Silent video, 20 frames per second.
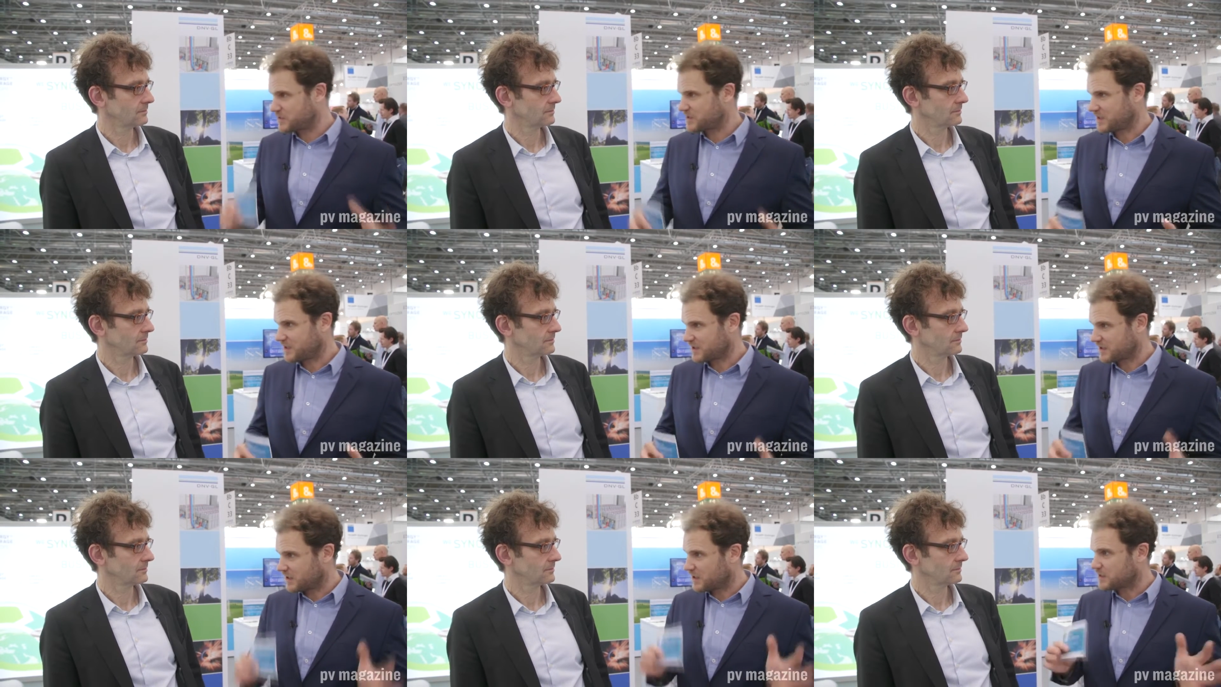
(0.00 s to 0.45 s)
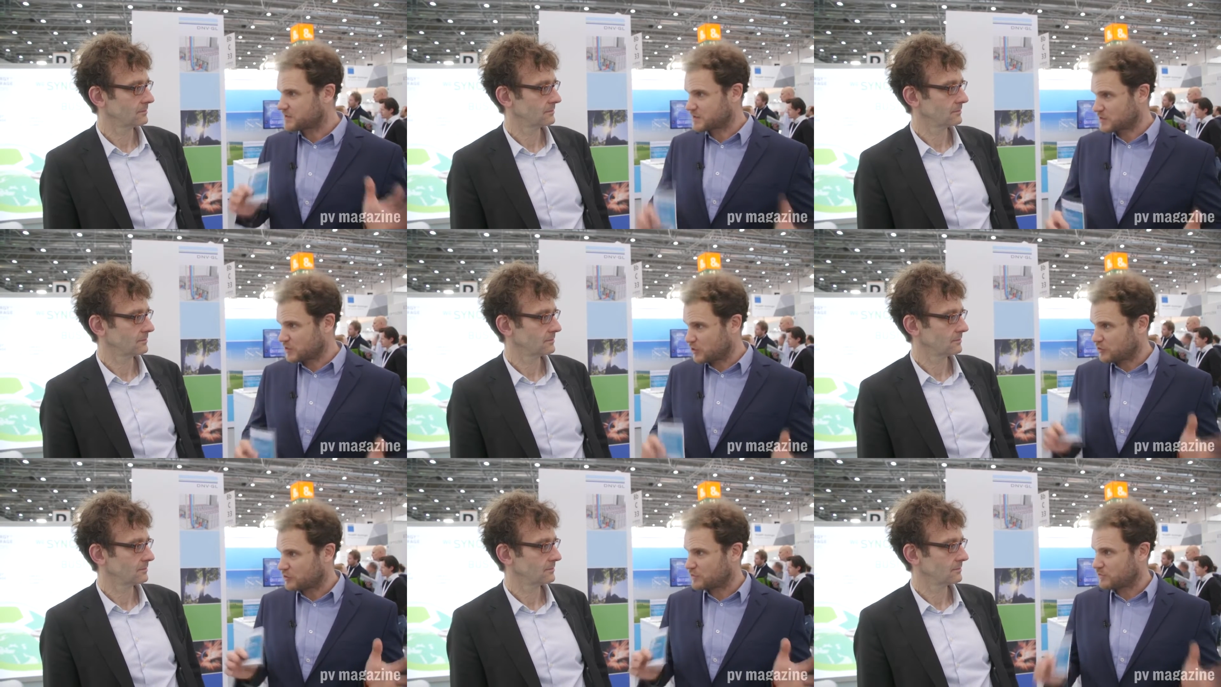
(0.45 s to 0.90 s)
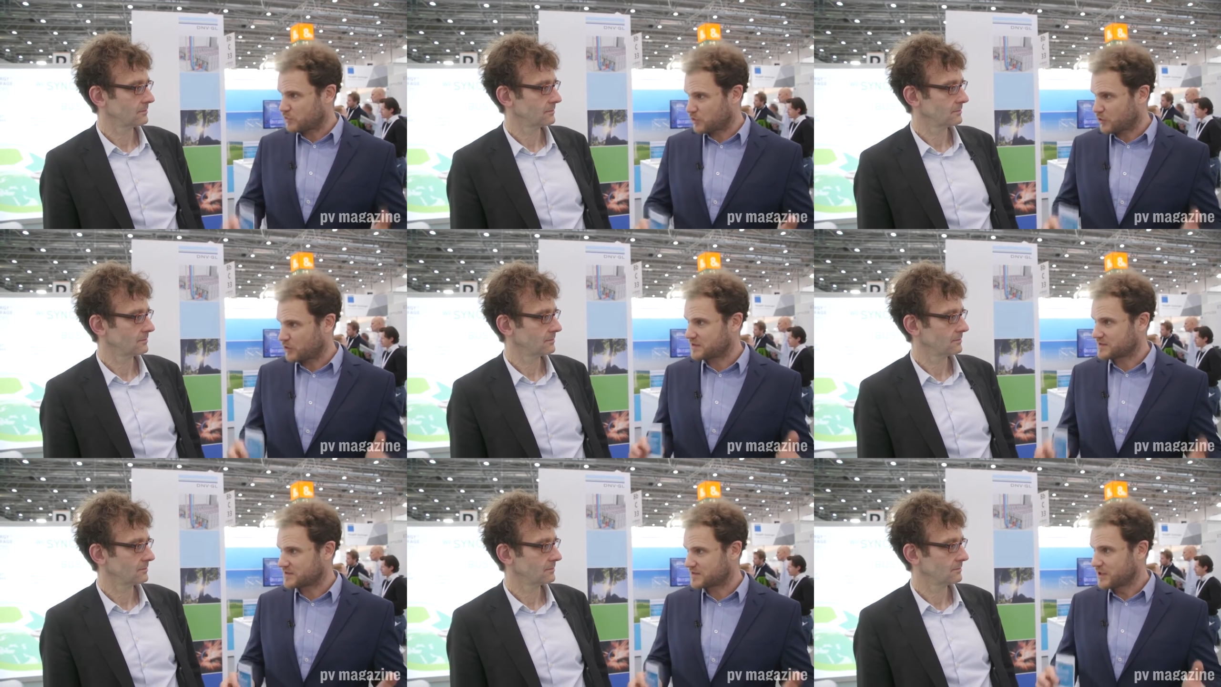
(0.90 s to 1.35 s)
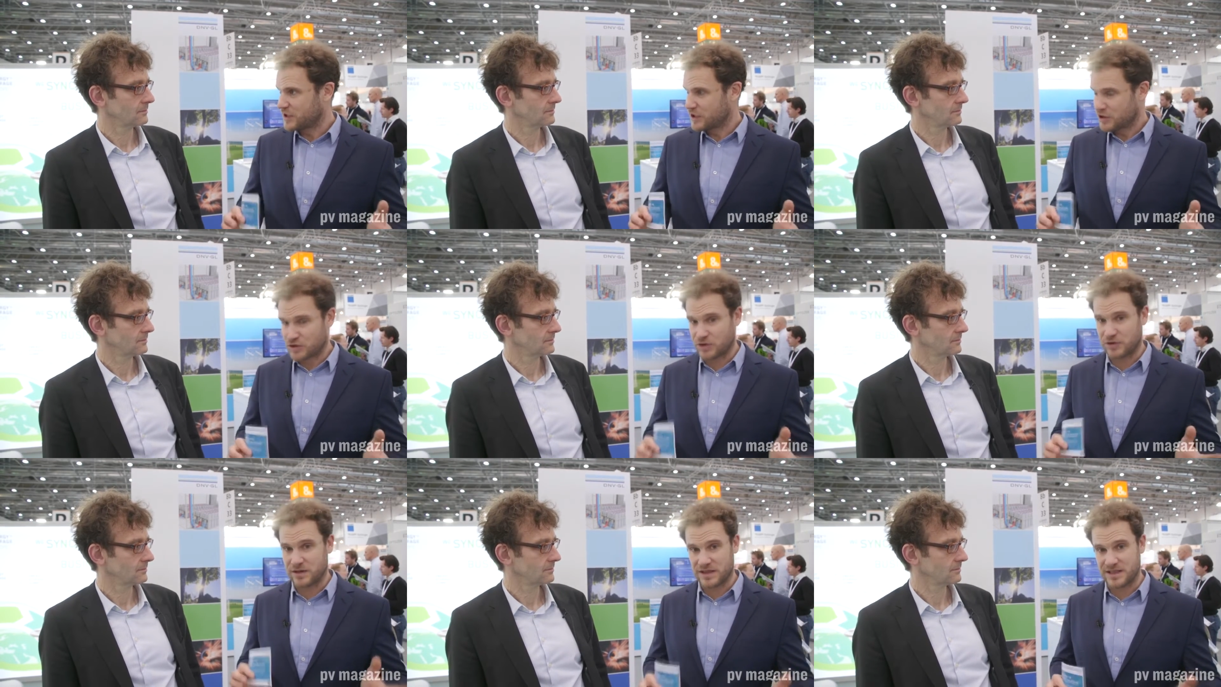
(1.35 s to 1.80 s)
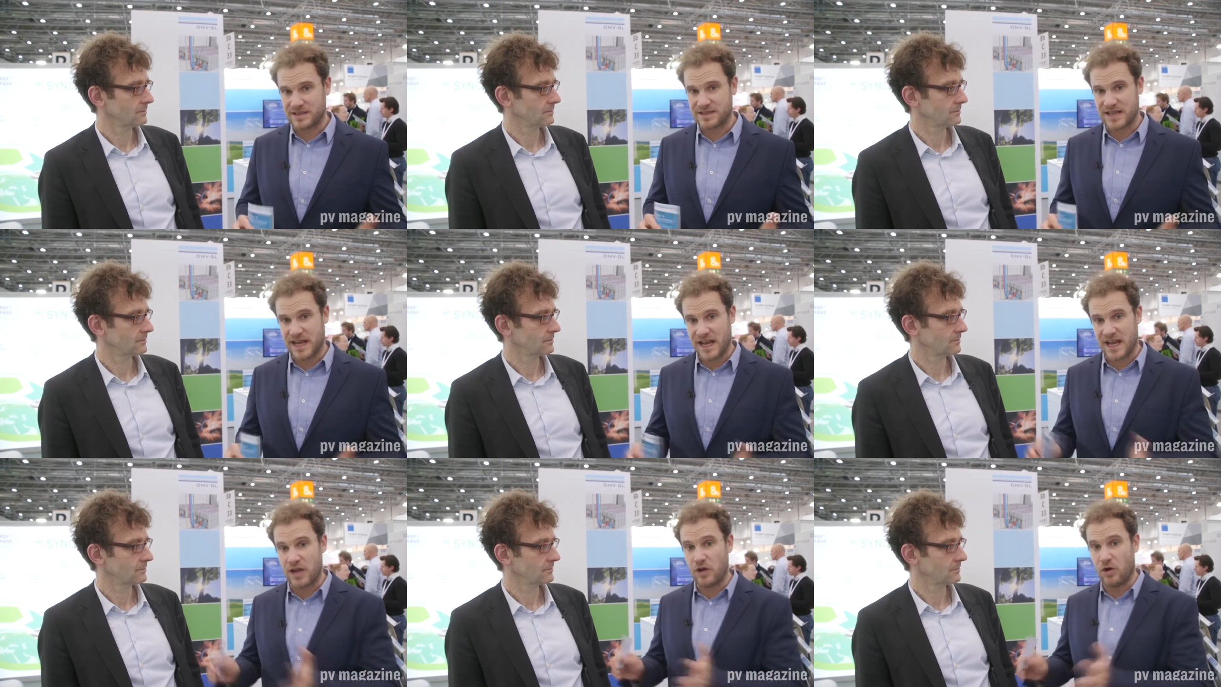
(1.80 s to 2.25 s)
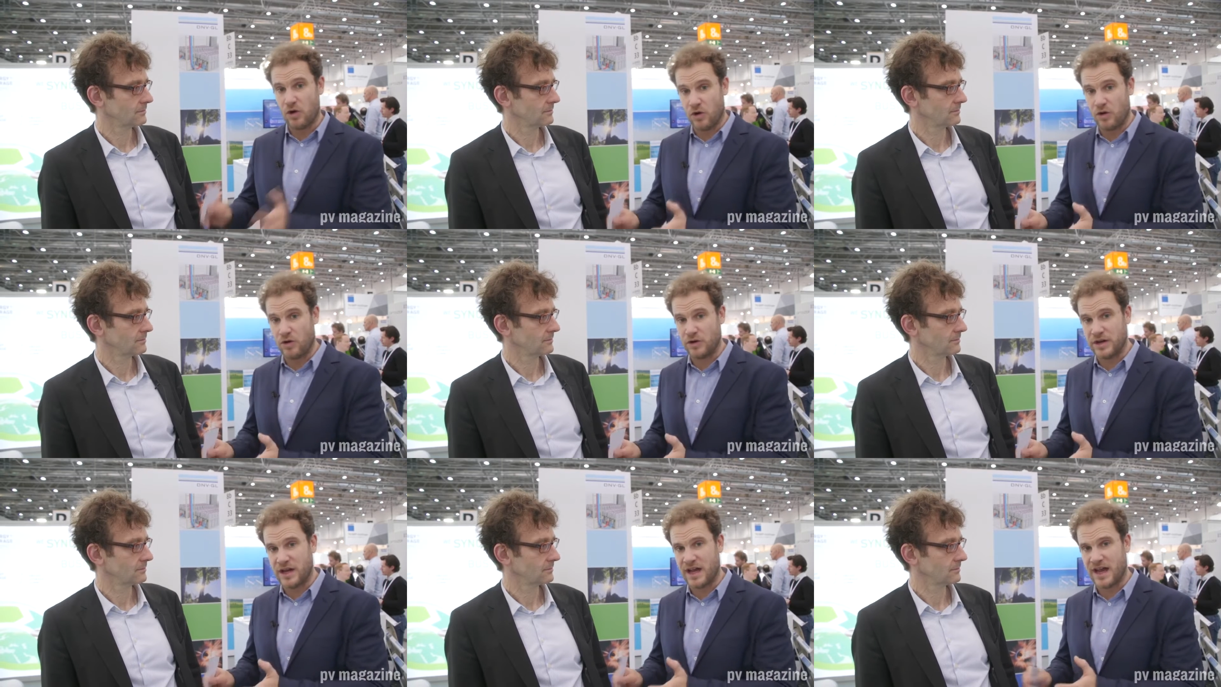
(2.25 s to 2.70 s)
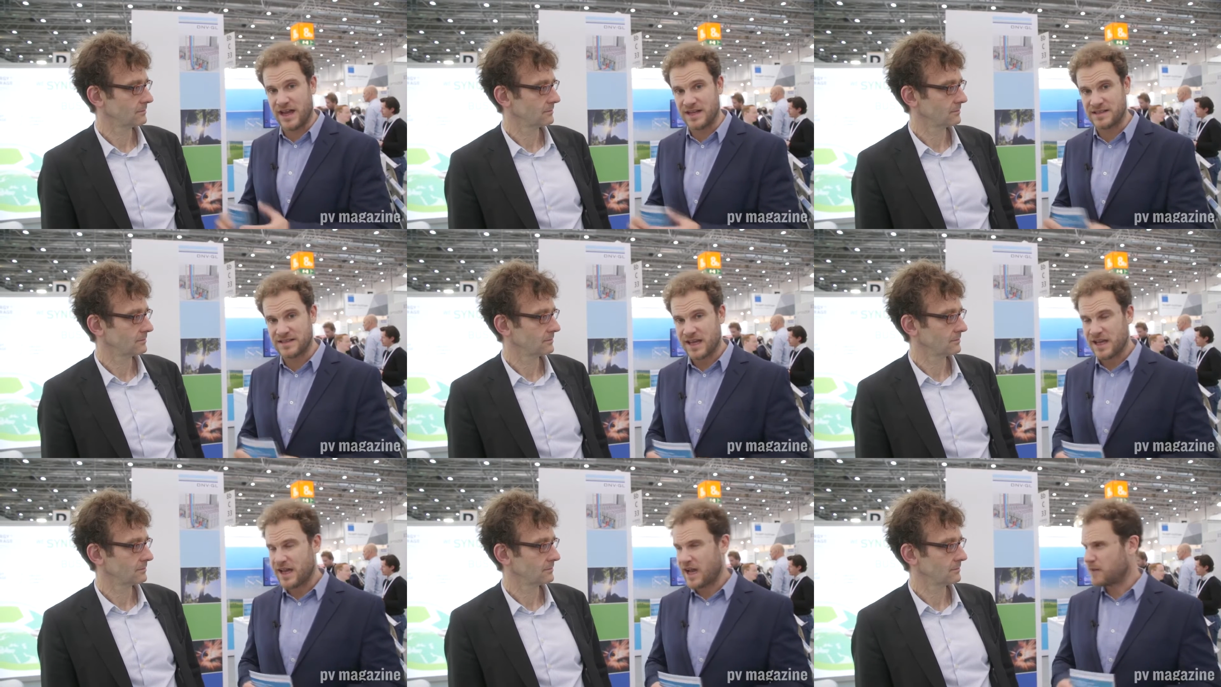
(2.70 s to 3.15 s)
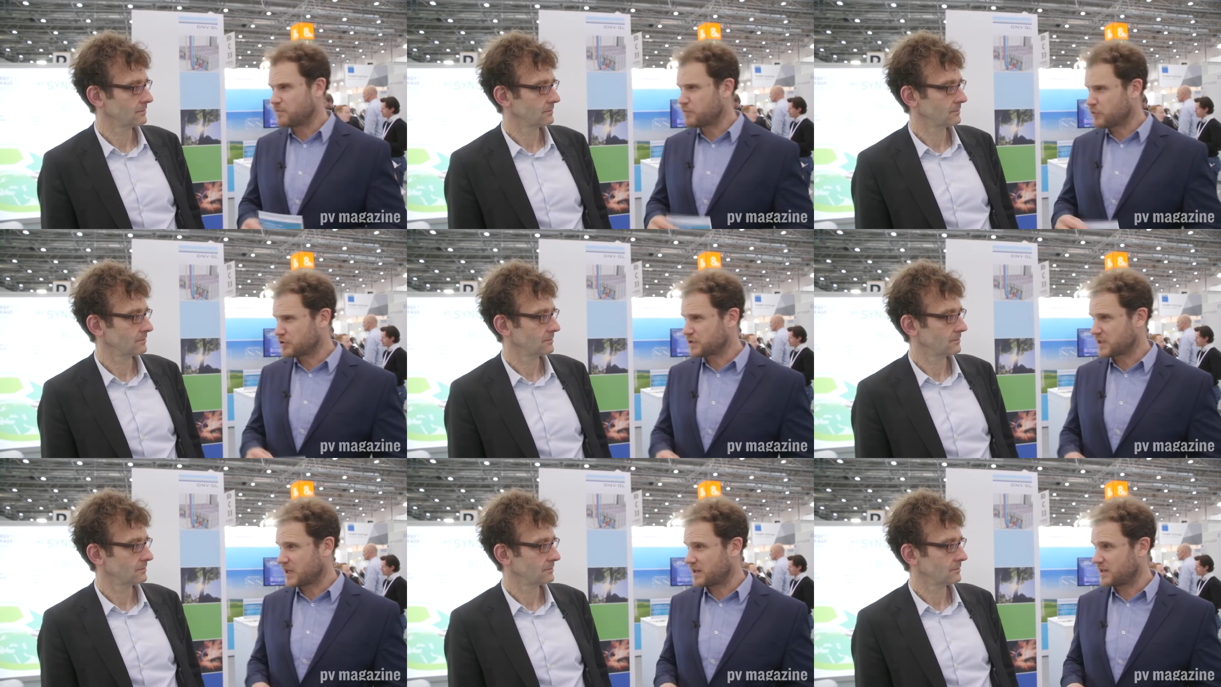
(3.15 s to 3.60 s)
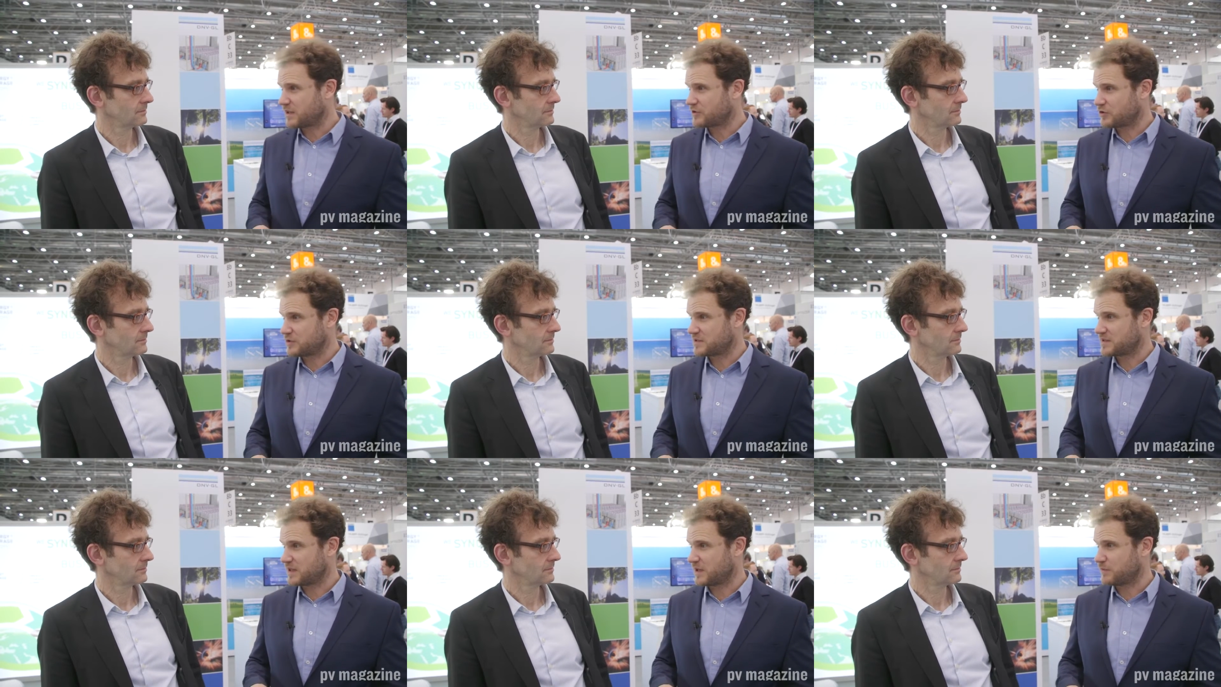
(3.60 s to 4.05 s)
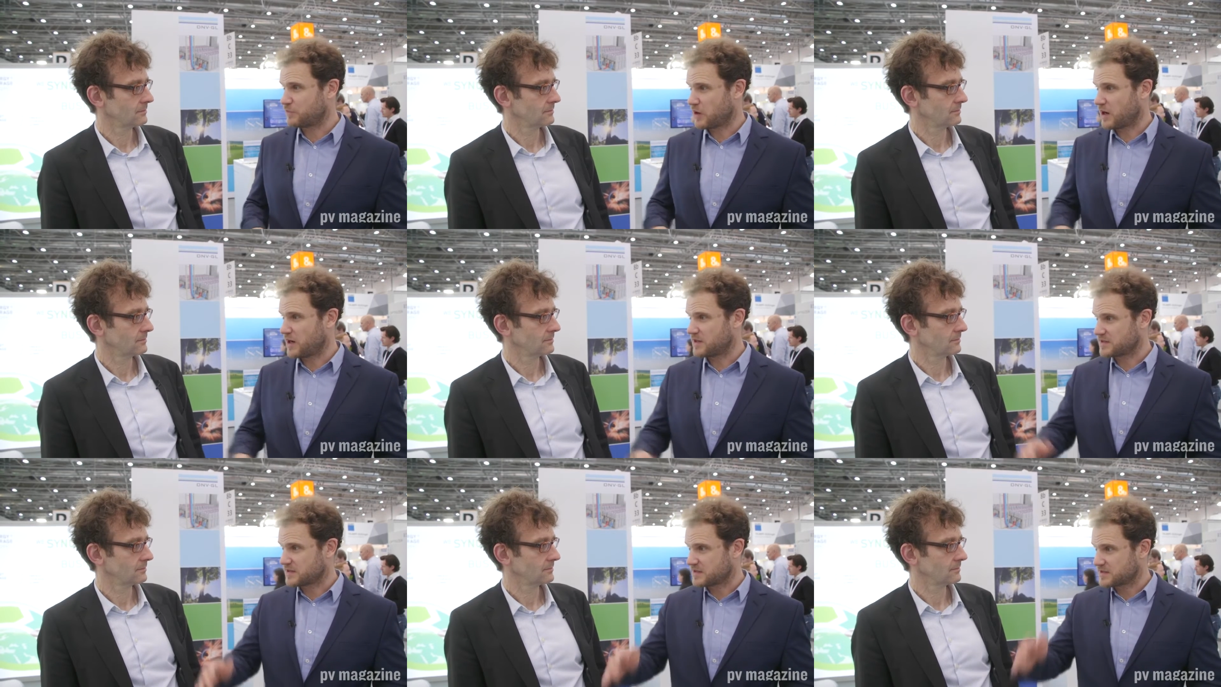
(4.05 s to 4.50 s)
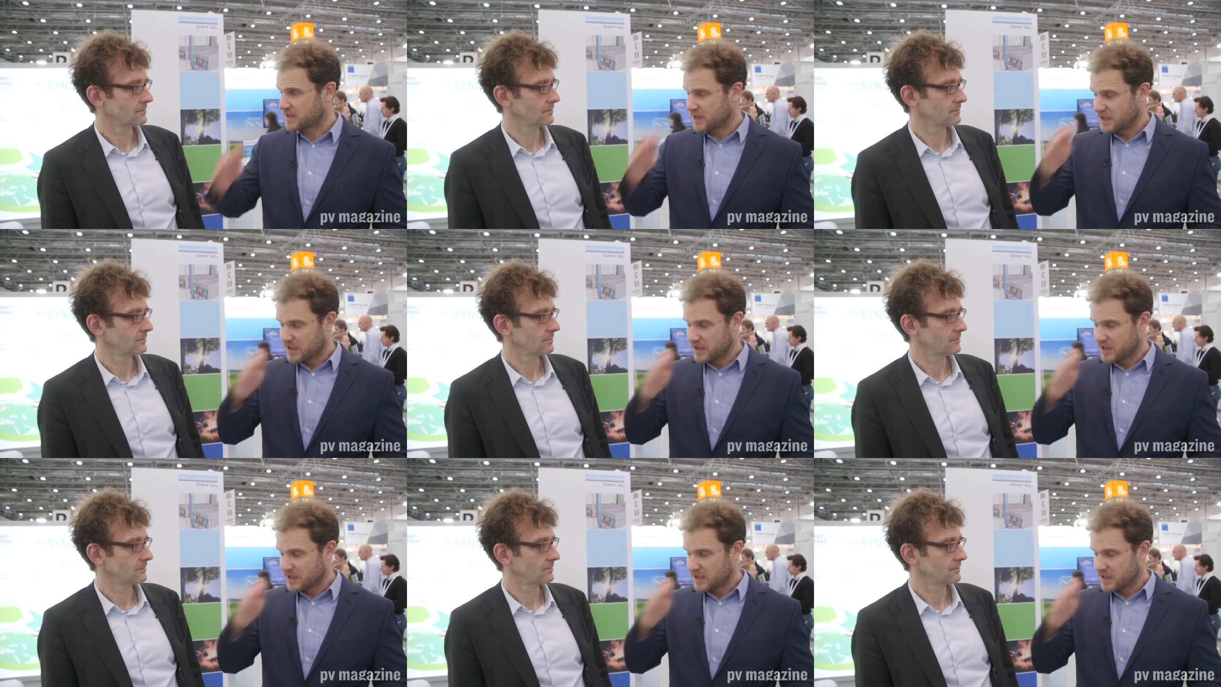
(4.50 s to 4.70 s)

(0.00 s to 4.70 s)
Speaker 1: particularly at certain points during the day or night, and push electricity prices